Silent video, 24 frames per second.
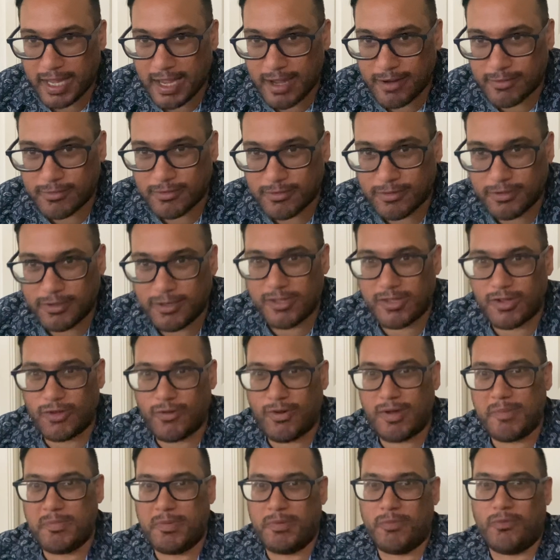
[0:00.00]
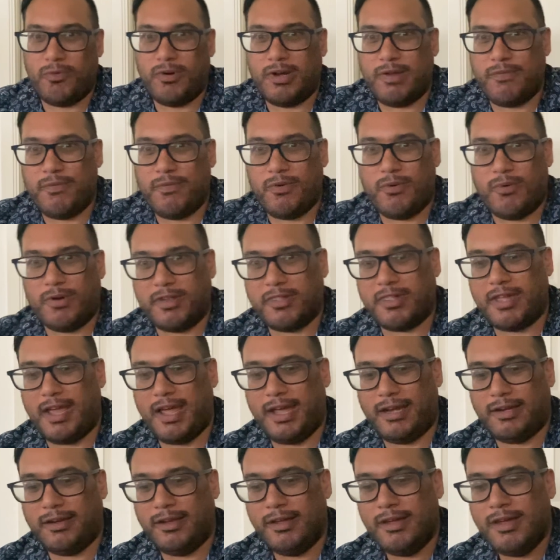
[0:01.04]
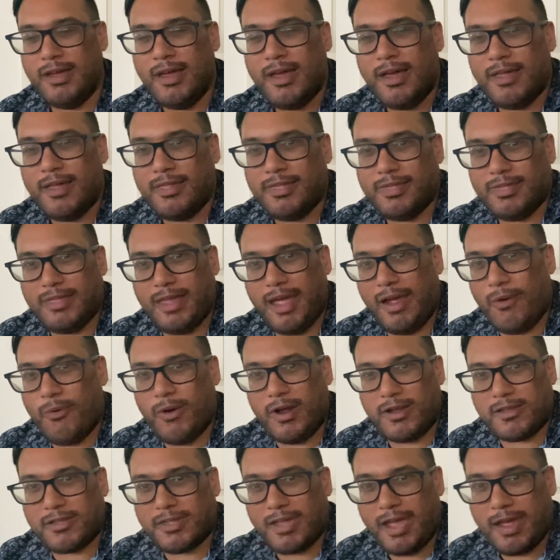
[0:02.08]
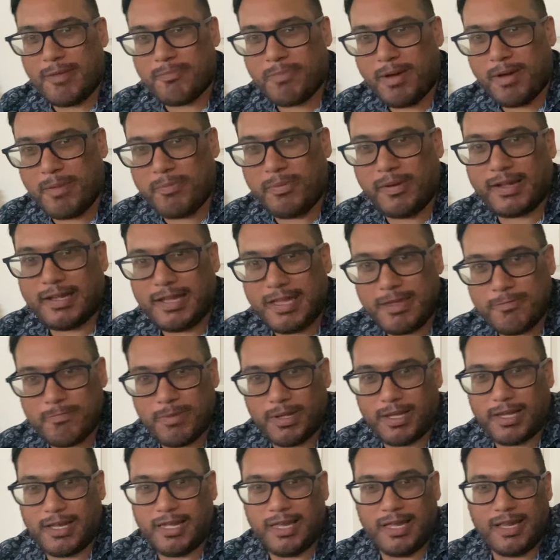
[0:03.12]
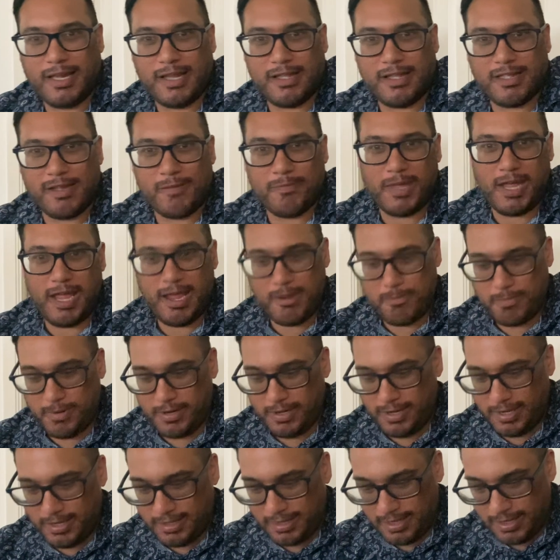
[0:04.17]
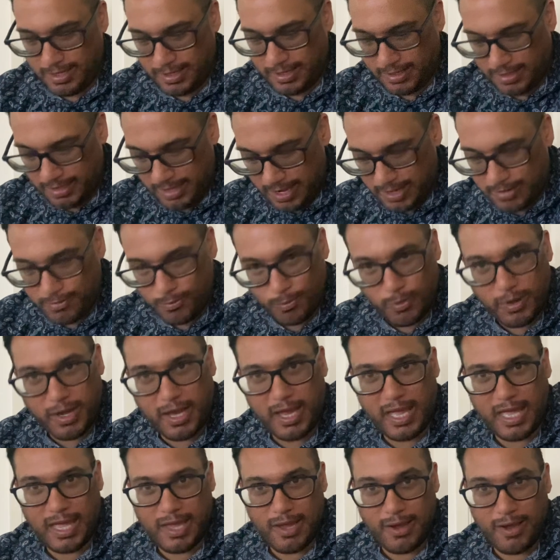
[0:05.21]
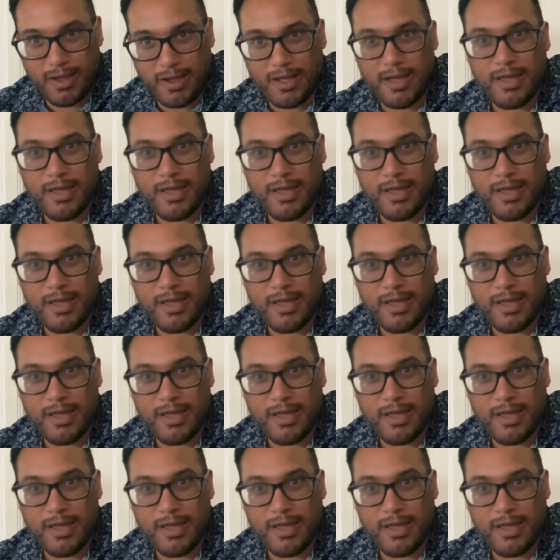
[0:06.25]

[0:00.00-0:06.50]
out, disagreement, whatever you want to say it. They won't say it publicly, but clearly something happened, and now we're here.